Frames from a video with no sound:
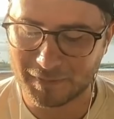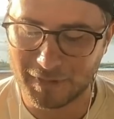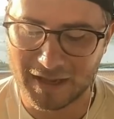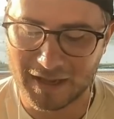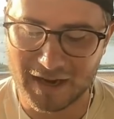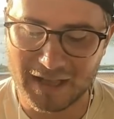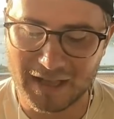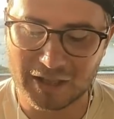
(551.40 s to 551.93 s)

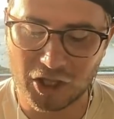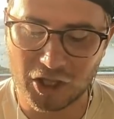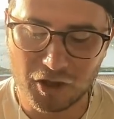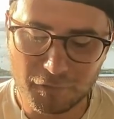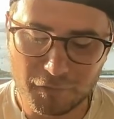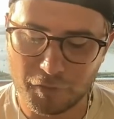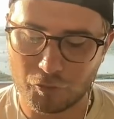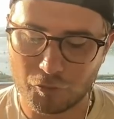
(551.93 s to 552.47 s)
Man, and I
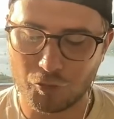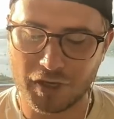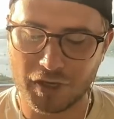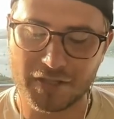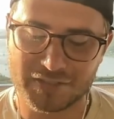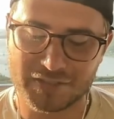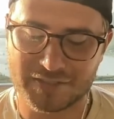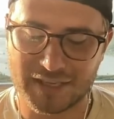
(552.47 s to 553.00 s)
love
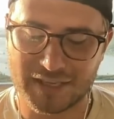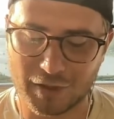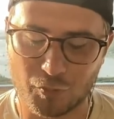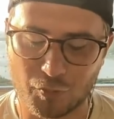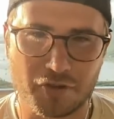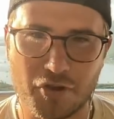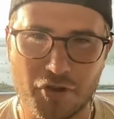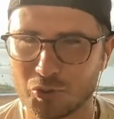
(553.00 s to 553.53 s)
running this
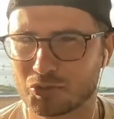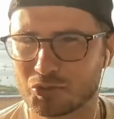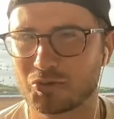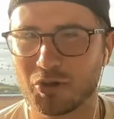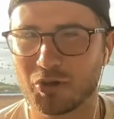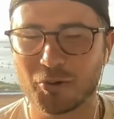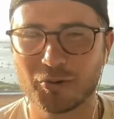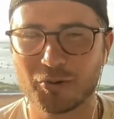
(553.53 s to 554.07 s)
deck with no
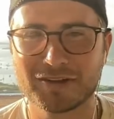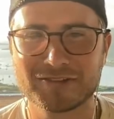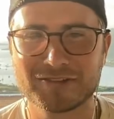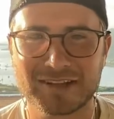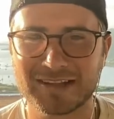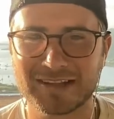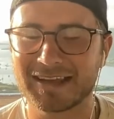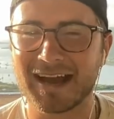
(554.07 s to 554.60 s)
slow.
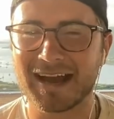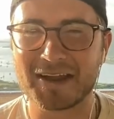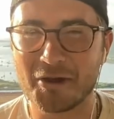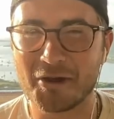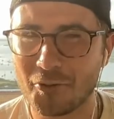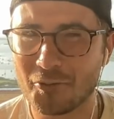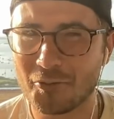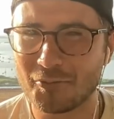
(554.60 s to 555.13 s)
It's like I
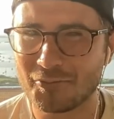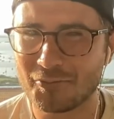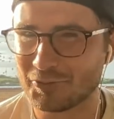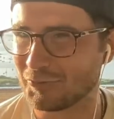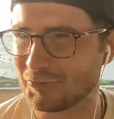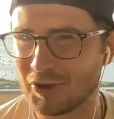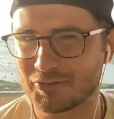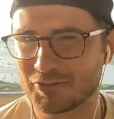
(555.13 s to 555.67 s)
know
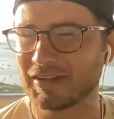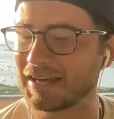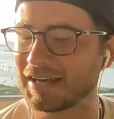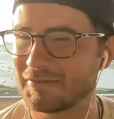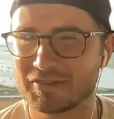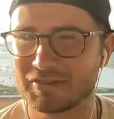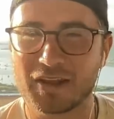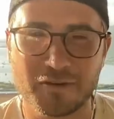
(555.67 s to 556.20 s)
the frost like
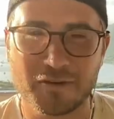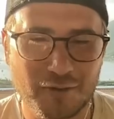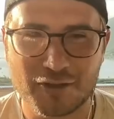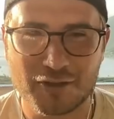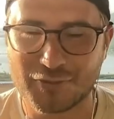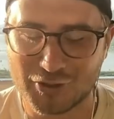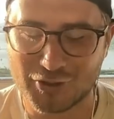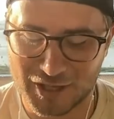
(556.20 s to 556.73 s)
I've said, the
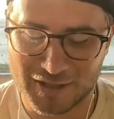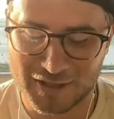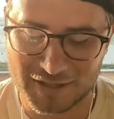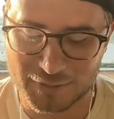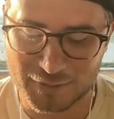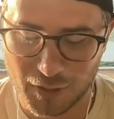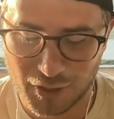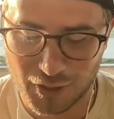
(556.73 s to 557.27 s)
frost version I
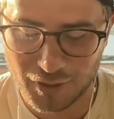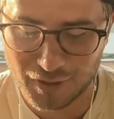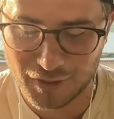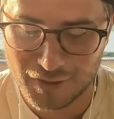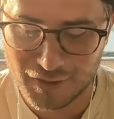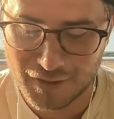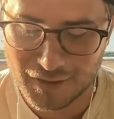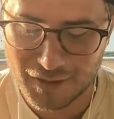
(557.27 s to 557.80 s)
think is better.
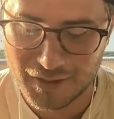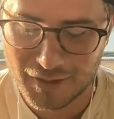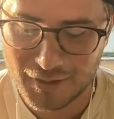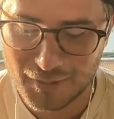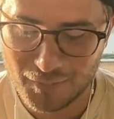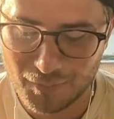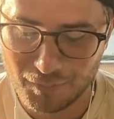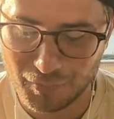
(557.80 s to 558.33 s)

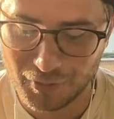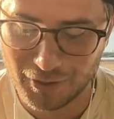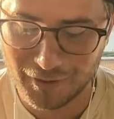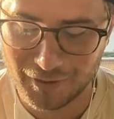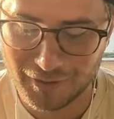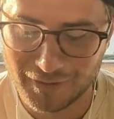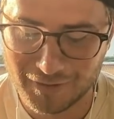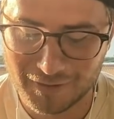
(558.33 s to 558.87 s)

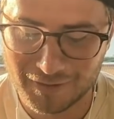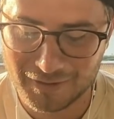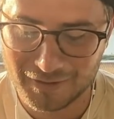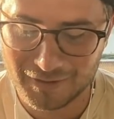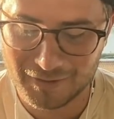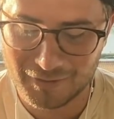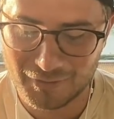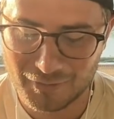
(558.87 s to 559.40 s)
But
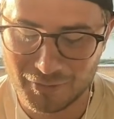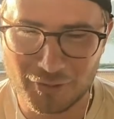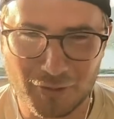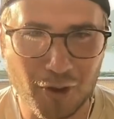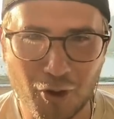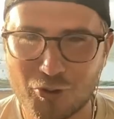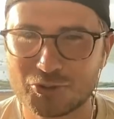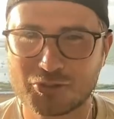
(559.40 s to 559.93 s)

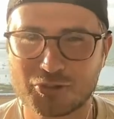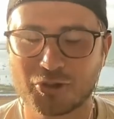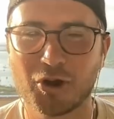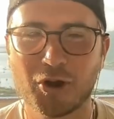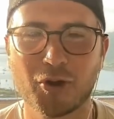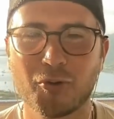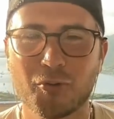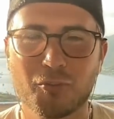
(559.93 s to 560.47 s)
no
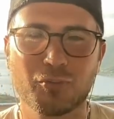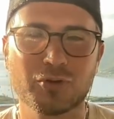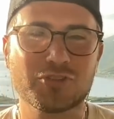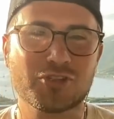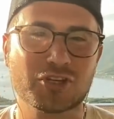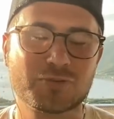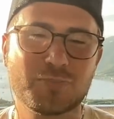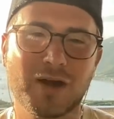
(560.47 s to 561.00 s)
slow
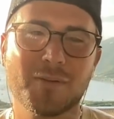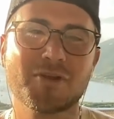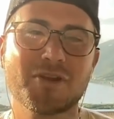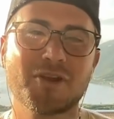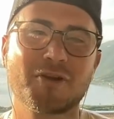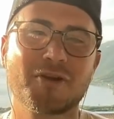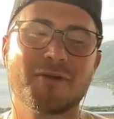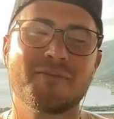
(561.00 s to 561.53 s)
with just
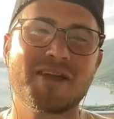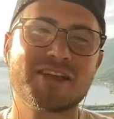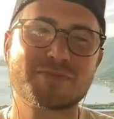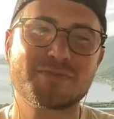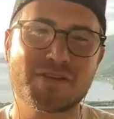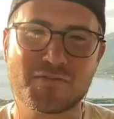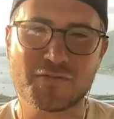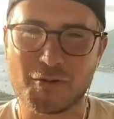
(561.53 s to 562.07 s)
bombardier, it
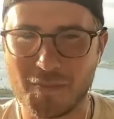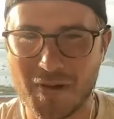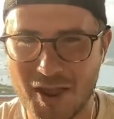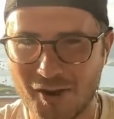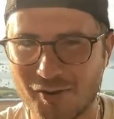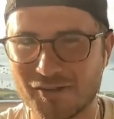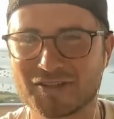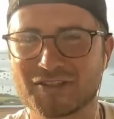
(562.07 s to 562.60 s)
makes me feel
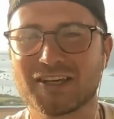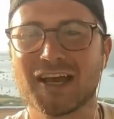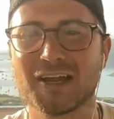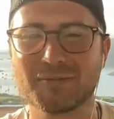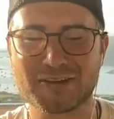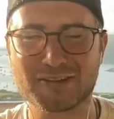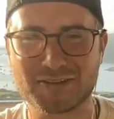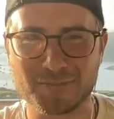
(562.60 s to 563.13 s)
better
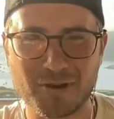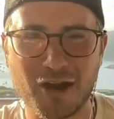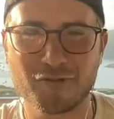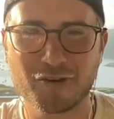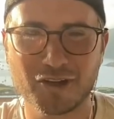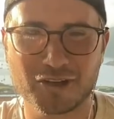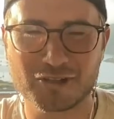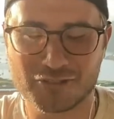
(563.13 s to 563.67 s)
inside because I'm
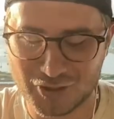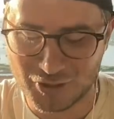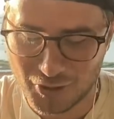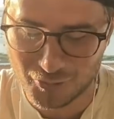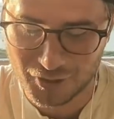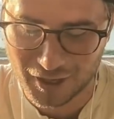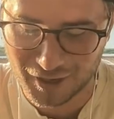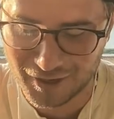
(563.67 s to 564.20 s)
not running a
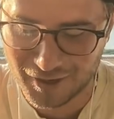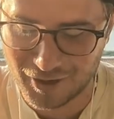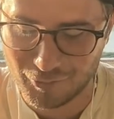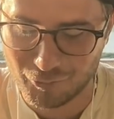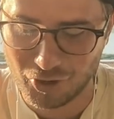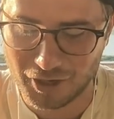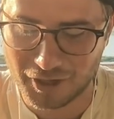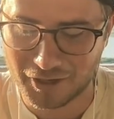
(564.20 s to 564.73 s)
slow deck.
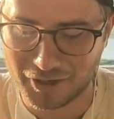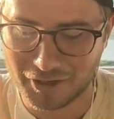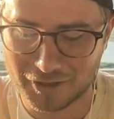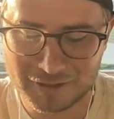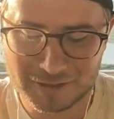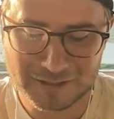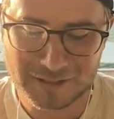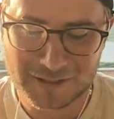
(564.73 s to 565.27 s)
I'm running
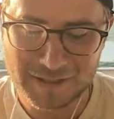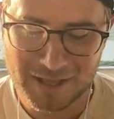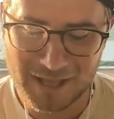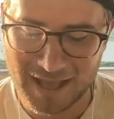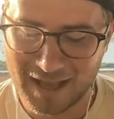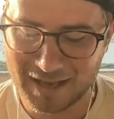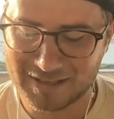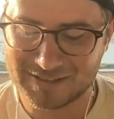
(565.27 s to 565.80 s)
a
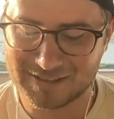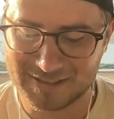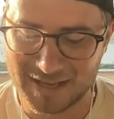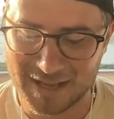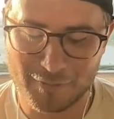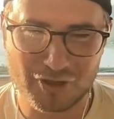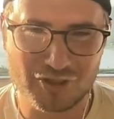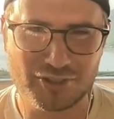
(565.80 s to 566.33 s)
hex
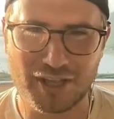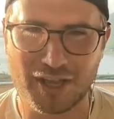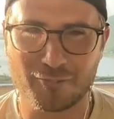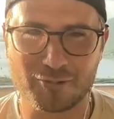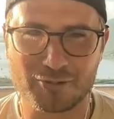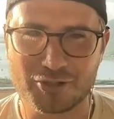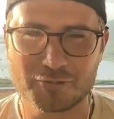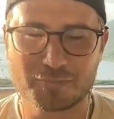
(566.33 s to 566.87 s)
damage
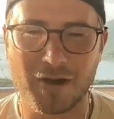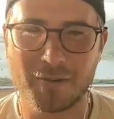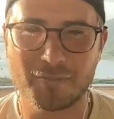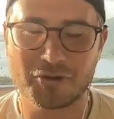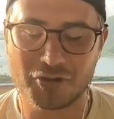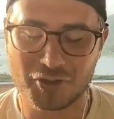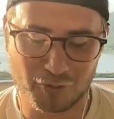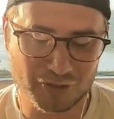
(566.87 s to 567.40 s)
deck with just
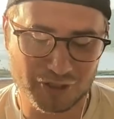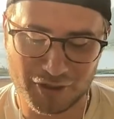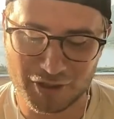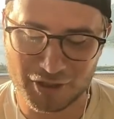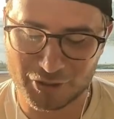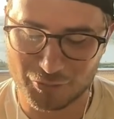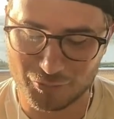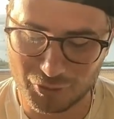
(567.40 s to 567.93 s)
bombardier, which I
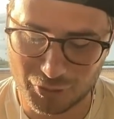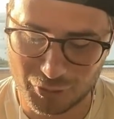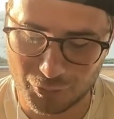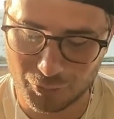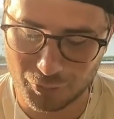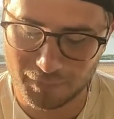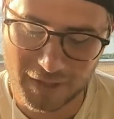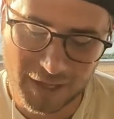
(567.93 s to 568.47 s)
think is really
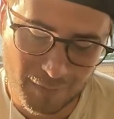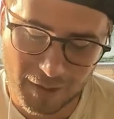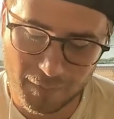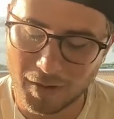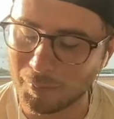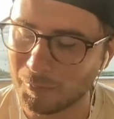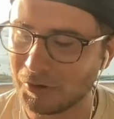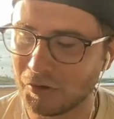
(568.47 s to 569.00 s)
cool. And my
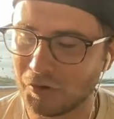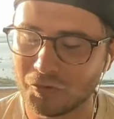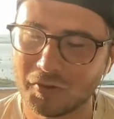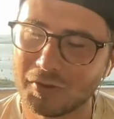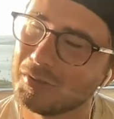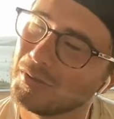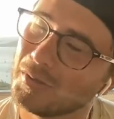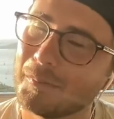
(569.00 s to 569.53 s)
bombardiers,
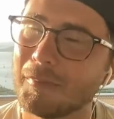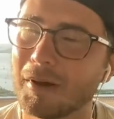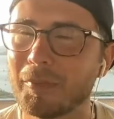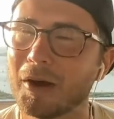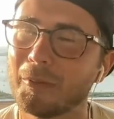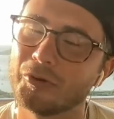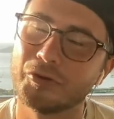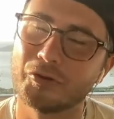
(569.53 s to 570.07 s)
my
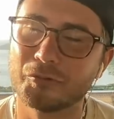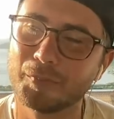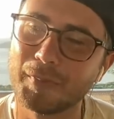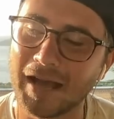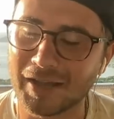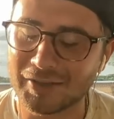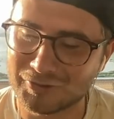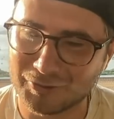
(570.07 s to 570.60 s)
bombardiers
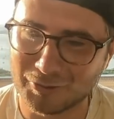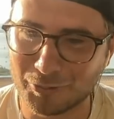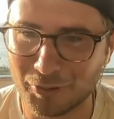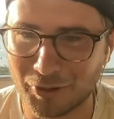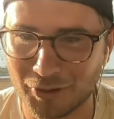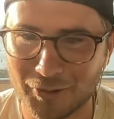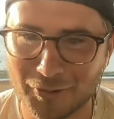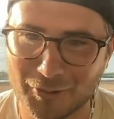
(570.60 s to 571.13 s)
maxed. you
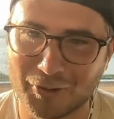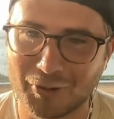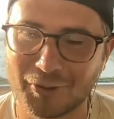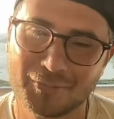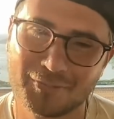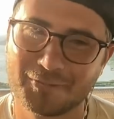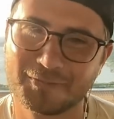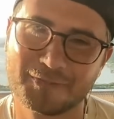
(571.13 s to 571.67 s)
want to, you
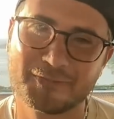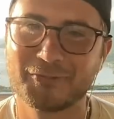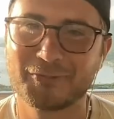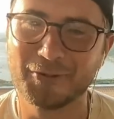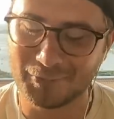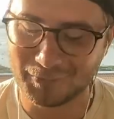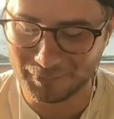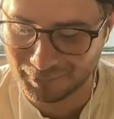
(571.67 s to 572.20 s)
know,
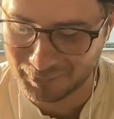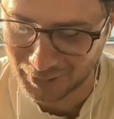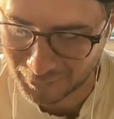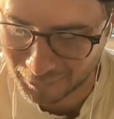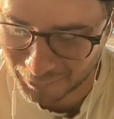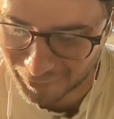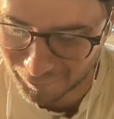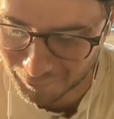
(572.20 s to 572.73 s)

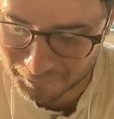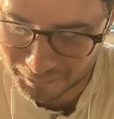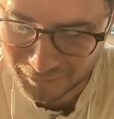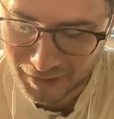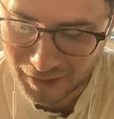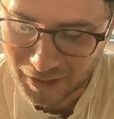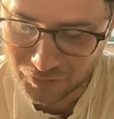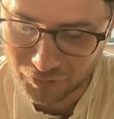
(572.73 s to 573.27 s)
but whatever.
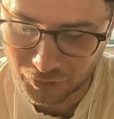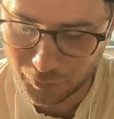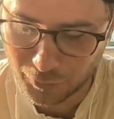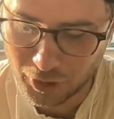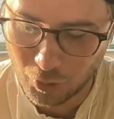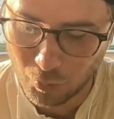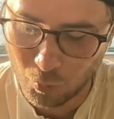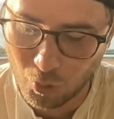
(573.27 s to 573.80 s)
So here
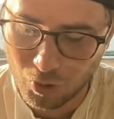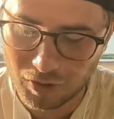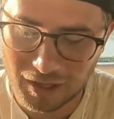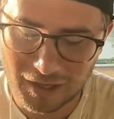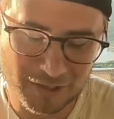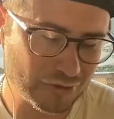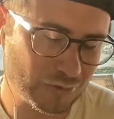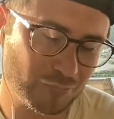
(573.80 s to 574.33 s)
we go. Warlock.